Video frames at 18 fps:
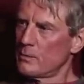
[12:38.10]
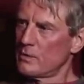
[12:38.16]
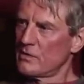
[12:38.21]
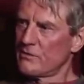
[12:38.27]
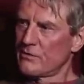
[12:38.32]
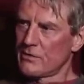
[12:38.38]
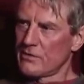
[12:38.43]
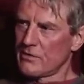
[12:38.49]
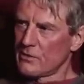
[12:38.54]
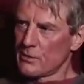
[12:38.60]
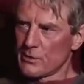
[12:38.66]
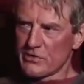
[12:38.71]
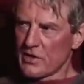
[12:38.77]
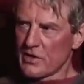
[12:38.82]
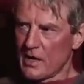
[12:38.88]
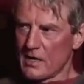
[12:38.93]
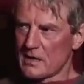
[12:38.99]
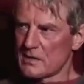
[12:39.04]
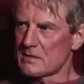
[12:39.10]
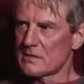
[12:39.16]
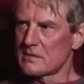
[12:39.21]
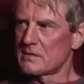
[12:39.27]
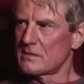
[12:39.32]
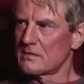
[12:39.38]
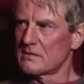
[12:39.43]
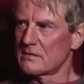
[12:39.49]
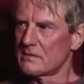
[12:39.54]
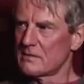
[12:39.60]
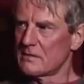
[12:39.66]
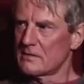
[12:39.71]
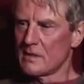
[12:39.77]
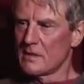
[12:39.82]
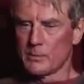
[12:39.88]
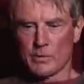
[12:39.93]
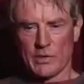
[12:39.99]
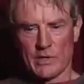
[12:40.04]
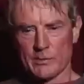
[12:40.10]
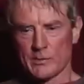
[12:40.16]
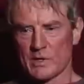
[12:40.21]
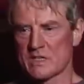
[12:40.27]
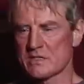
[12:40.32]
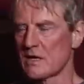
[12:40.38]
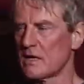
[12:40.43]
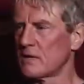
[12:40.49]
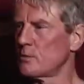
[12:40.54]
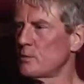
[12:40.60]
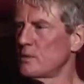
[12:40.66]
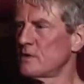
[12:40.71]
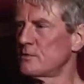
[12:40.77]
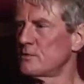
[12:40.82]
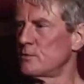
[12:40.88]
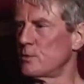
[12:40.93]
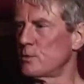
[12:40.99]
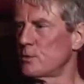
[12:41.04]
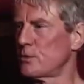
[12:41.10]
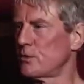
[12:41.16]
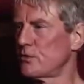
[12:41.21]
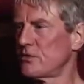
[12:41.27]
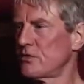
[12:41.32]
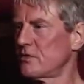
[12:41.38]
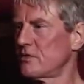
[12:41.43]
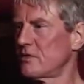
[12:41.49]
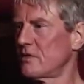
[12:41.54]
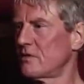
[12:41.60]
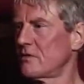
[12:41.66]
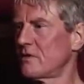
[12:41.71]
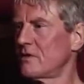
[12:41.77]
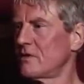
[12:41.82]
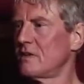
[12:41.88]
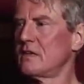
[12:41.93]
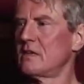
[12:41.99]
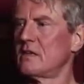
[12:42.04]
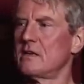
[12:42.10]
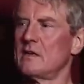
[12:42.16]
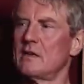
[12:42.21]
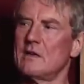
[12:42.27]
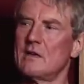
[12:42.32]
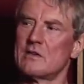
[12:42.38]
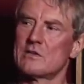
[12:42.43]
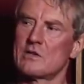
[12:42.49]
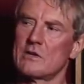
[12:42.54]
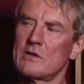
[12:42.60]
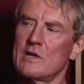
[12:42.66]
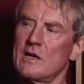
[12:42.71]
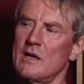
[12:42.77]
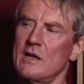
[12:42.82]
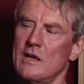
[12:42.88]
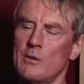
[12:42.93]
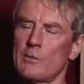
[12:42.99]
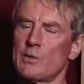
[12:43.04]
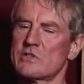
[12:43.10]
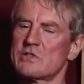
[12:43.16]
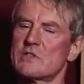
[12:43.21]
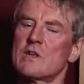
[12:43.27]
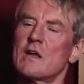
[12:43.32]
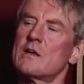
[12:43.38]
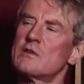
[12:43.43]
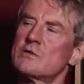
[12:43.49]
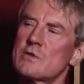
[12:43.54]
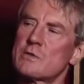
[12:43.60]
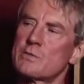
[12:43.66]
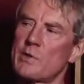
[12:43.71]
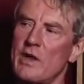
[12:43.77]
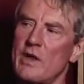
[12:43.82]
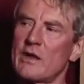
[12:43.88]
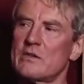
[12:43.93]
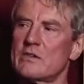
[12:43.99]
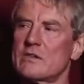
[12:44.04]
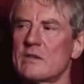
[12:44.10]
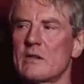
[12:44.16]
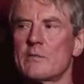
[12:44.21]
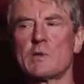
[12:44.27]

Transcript: But for those guys, they play by San Quentin rules. So it was a dangerous place.